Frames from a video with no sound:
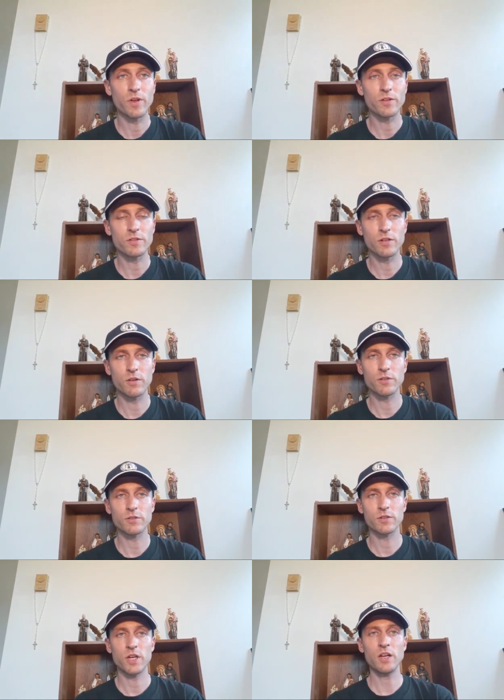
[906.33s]
So
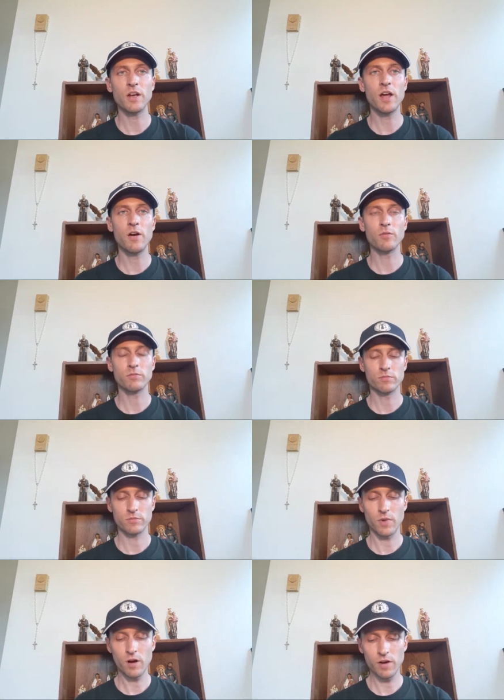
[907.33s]
it's in and out,
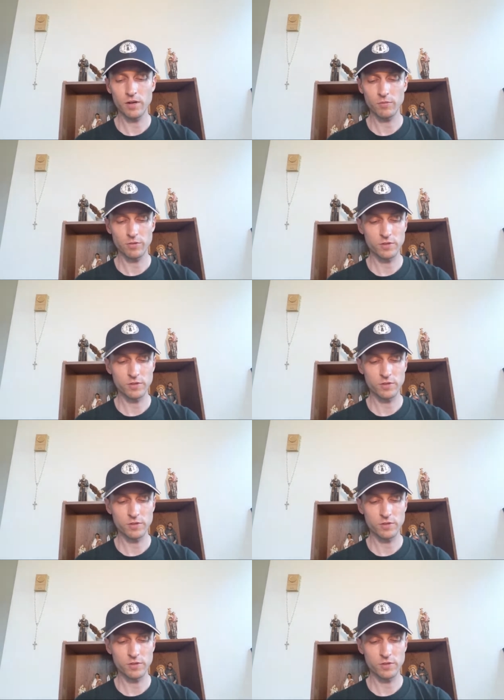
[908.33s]
all right,